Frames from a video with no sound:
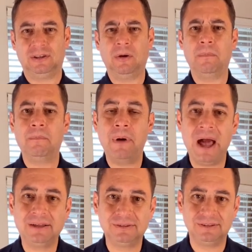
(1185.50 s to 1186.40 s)
Come
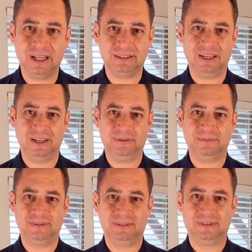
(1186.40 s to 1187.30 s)
back to that time.
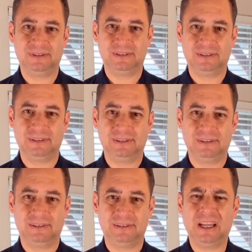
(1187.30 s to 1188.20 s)

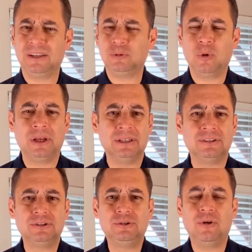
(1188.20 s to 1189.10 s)
That is why it's
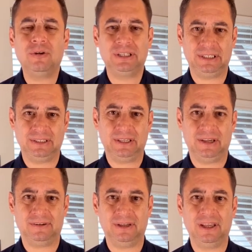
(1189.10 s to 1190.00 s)
so
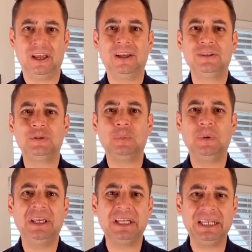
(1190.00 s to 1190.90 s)
necessary to
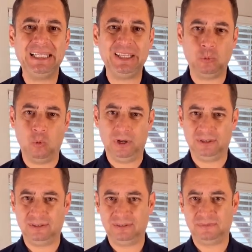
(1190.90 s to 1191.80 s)
be a needy one.